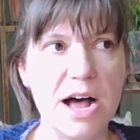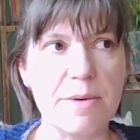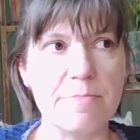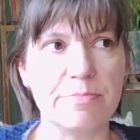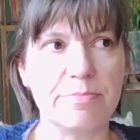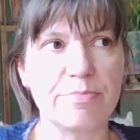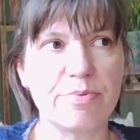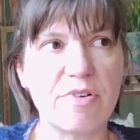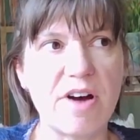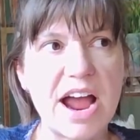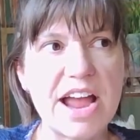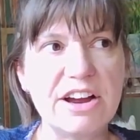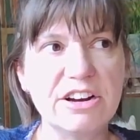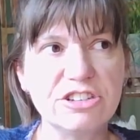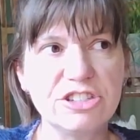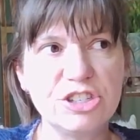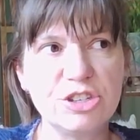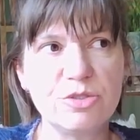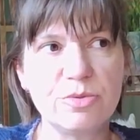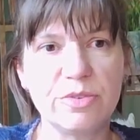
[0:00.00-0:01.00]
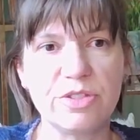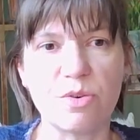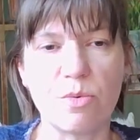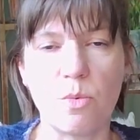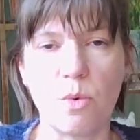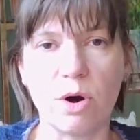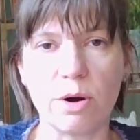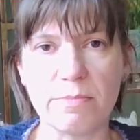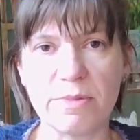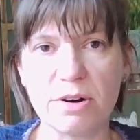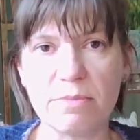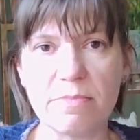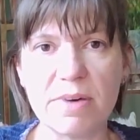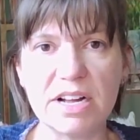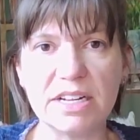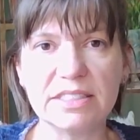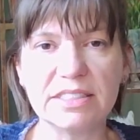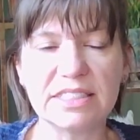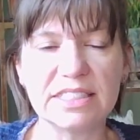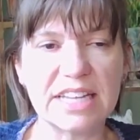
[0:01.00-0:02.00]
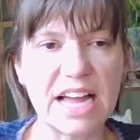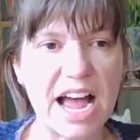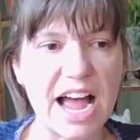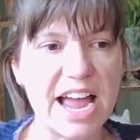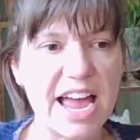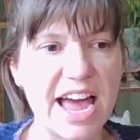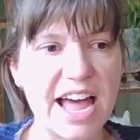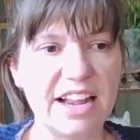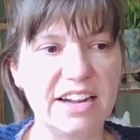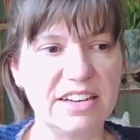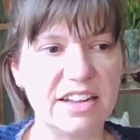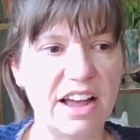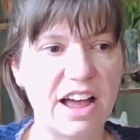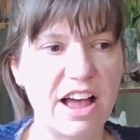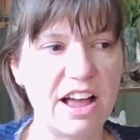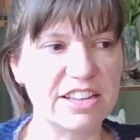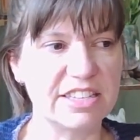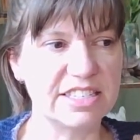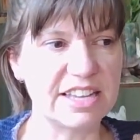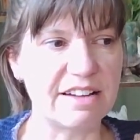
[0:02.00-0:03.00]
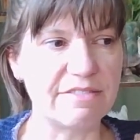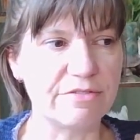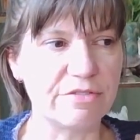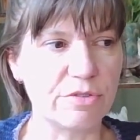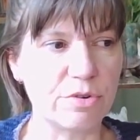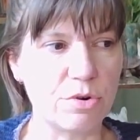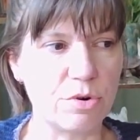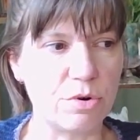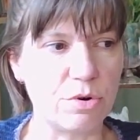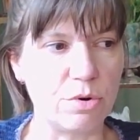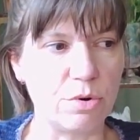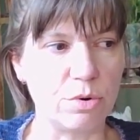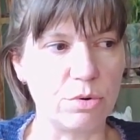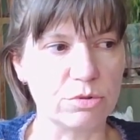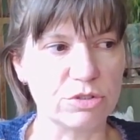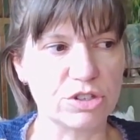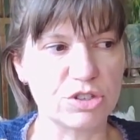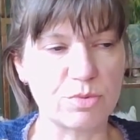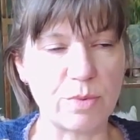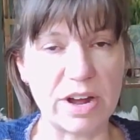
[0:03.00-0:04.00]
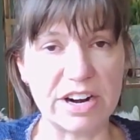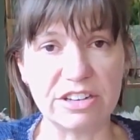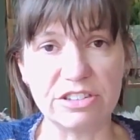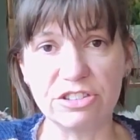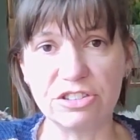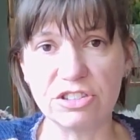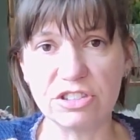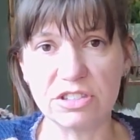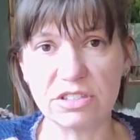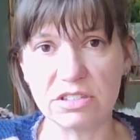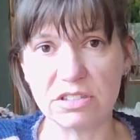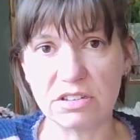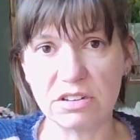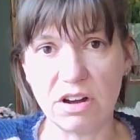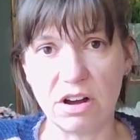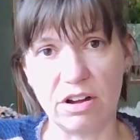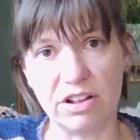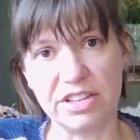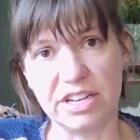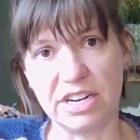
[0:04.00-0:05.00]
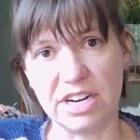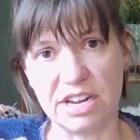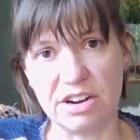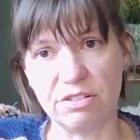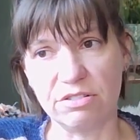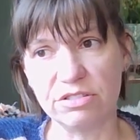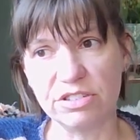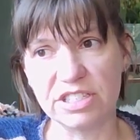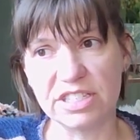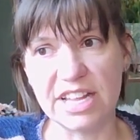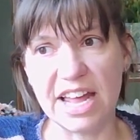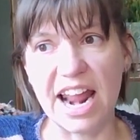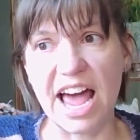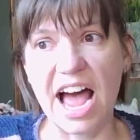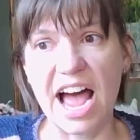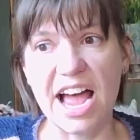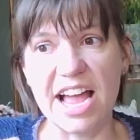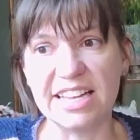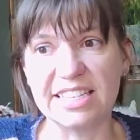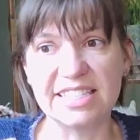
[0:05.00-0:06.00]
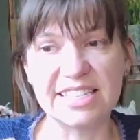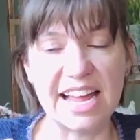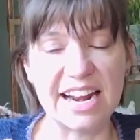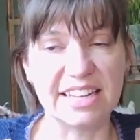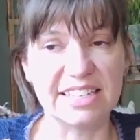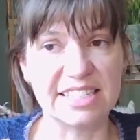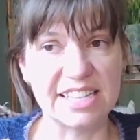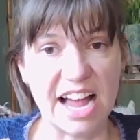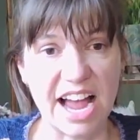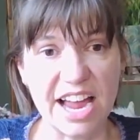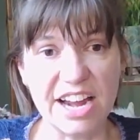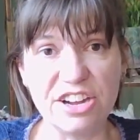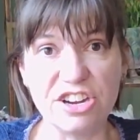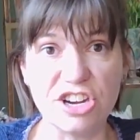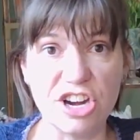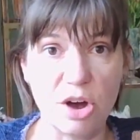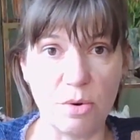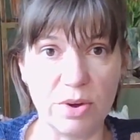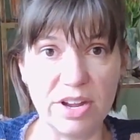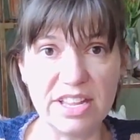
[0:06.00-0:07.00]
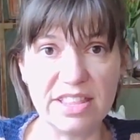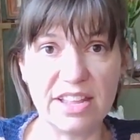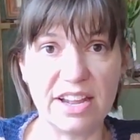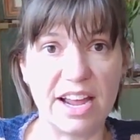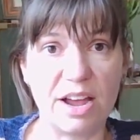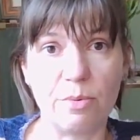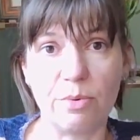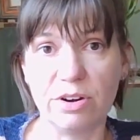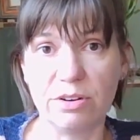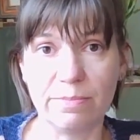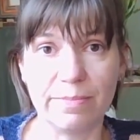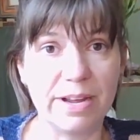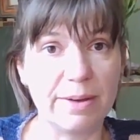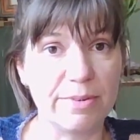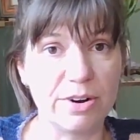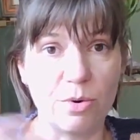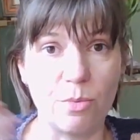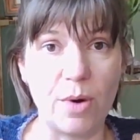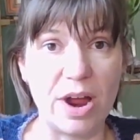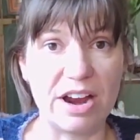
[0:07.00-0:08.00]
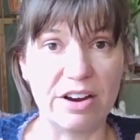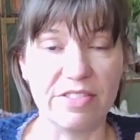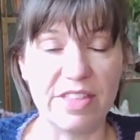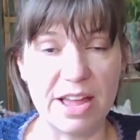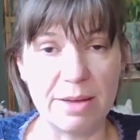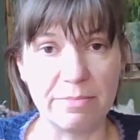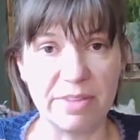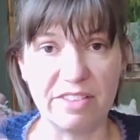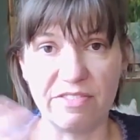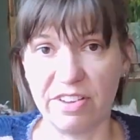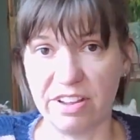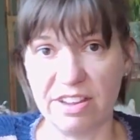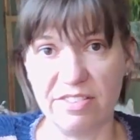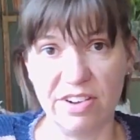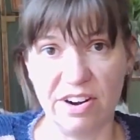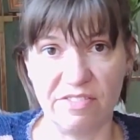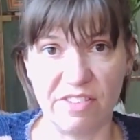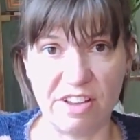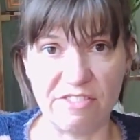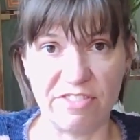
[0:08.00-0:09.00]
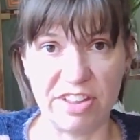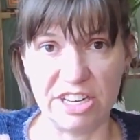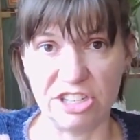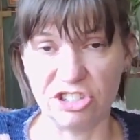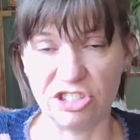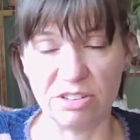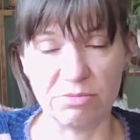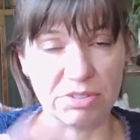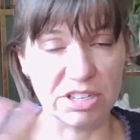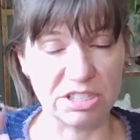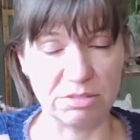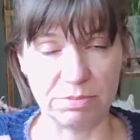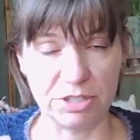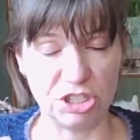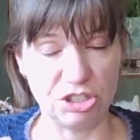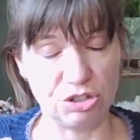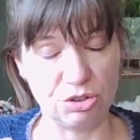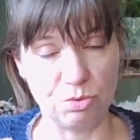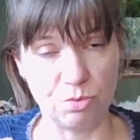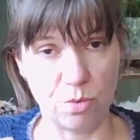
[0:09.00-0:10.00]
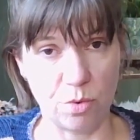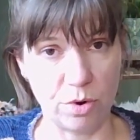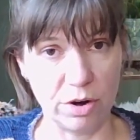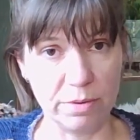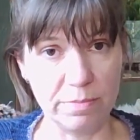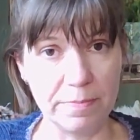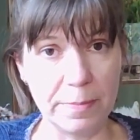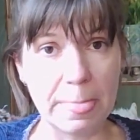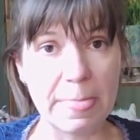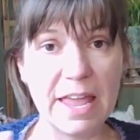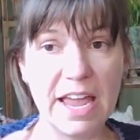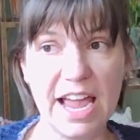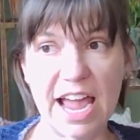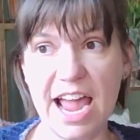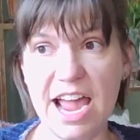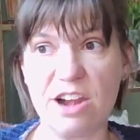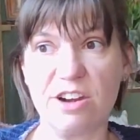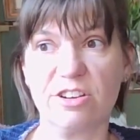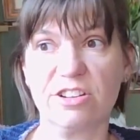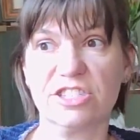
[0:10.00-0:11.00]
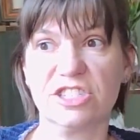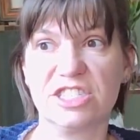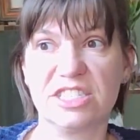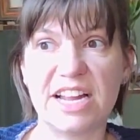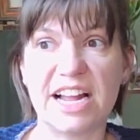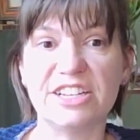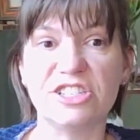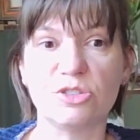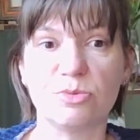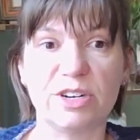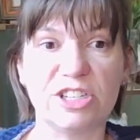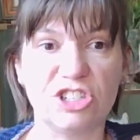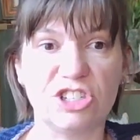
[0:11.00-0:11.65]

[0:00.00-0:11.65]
Prior to the warmer months, I had several sweaters on the needles that I set aside, knowing that I wouldn't be able to wear them even if I finished them because it'd be too warm, and instead switched